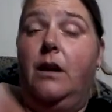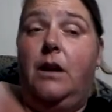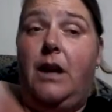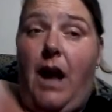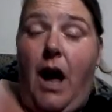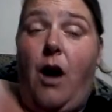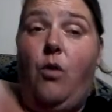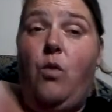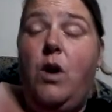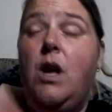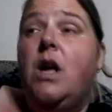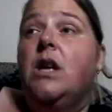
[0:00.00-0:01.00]

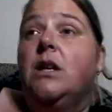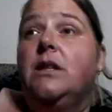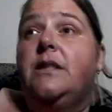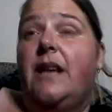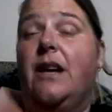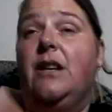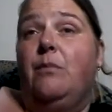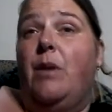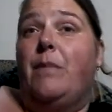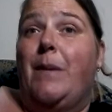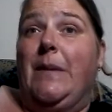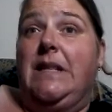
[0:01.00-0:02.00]
now, down in my
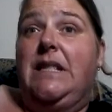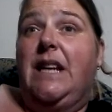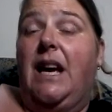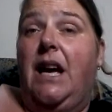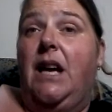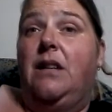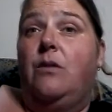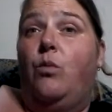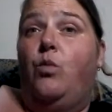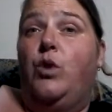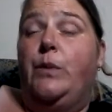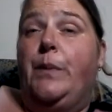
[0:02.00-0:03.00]
mum and dad
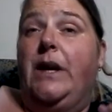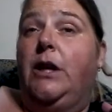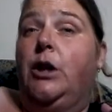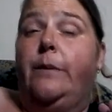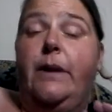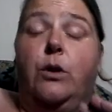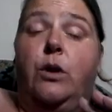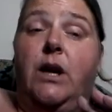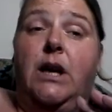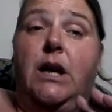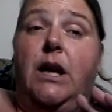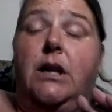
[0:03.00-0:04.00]
you'd be
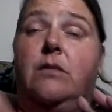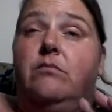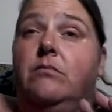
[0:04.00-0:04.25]
looking at,